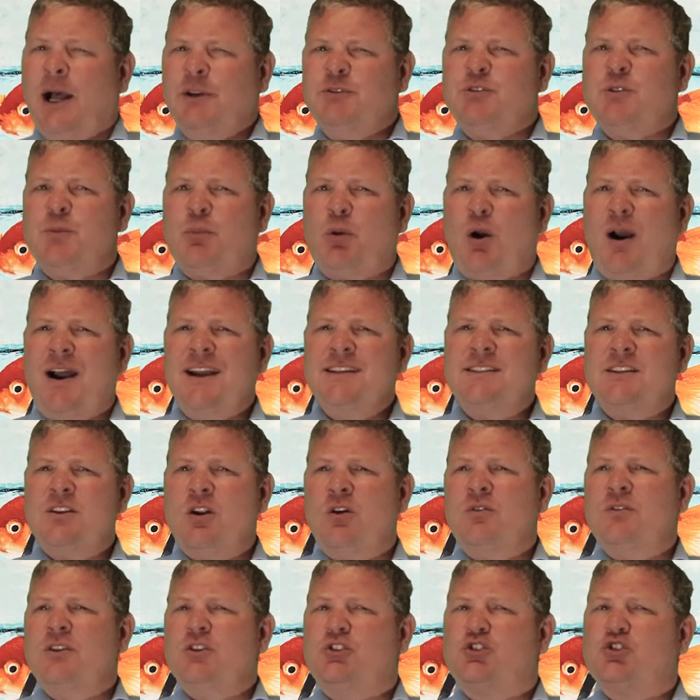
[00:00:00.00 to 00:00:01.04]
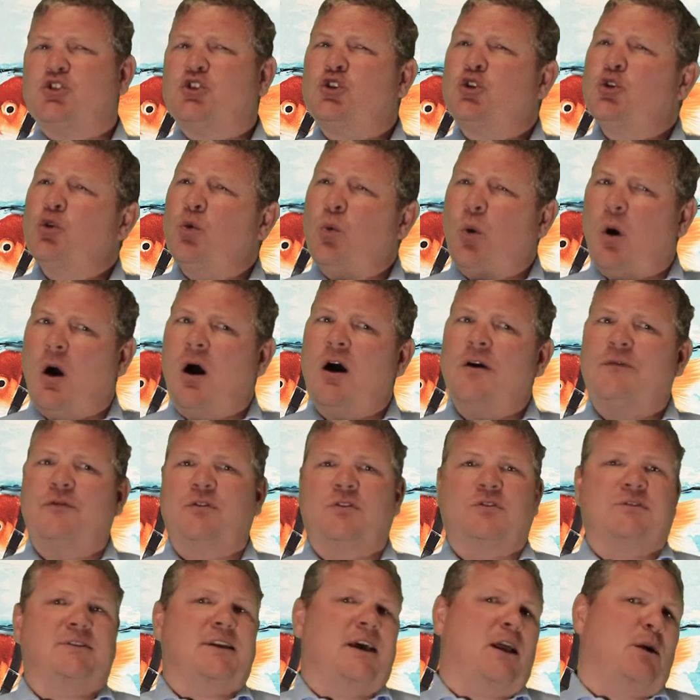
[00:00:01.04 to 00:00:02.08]
I'm surprised that only 2
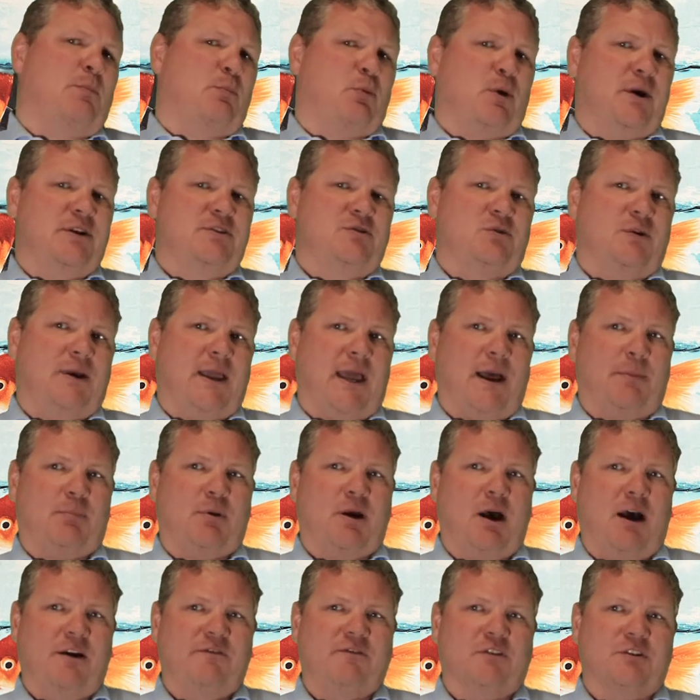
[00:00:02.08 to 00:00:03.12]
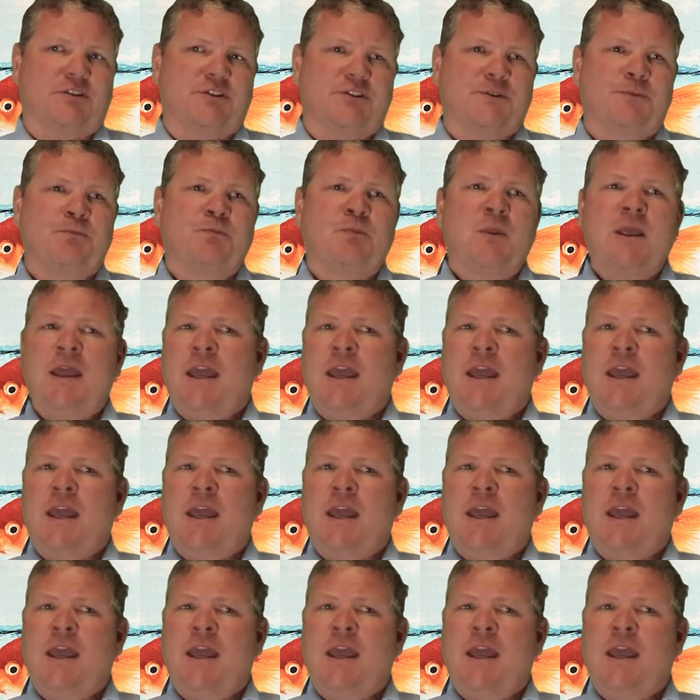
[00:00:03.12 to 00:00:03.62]
offers had appraisal gap coverage.